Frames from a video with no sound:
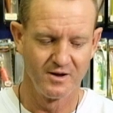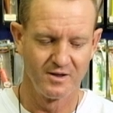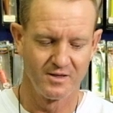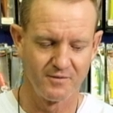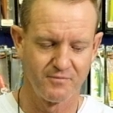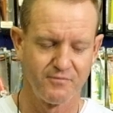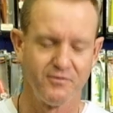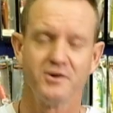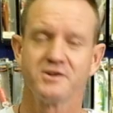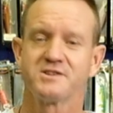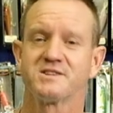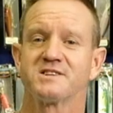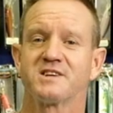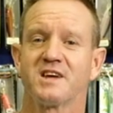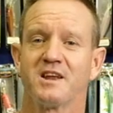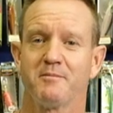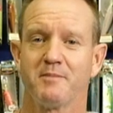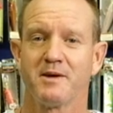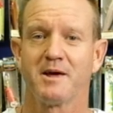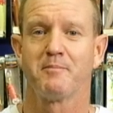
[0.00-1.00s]
The first is
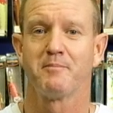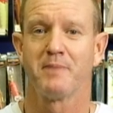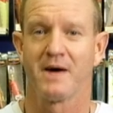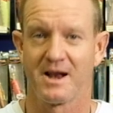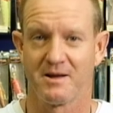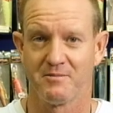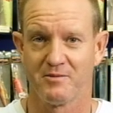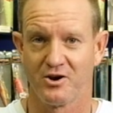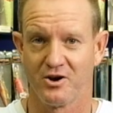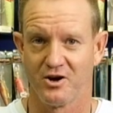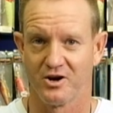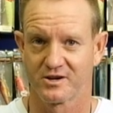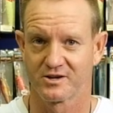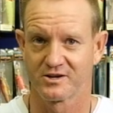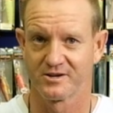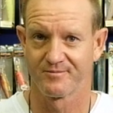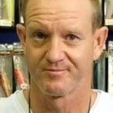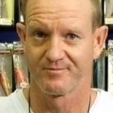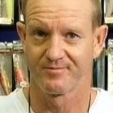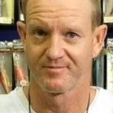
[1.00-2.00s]
going to be a Palomar
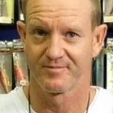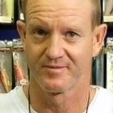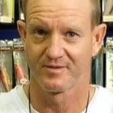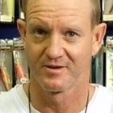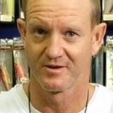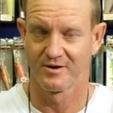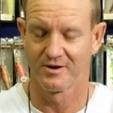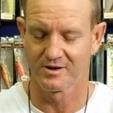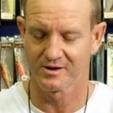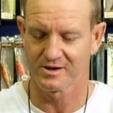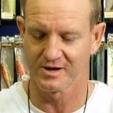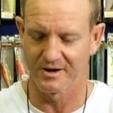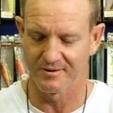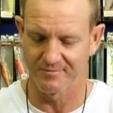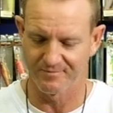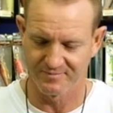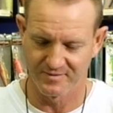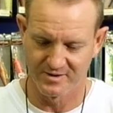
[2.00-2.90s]
knot. Okay,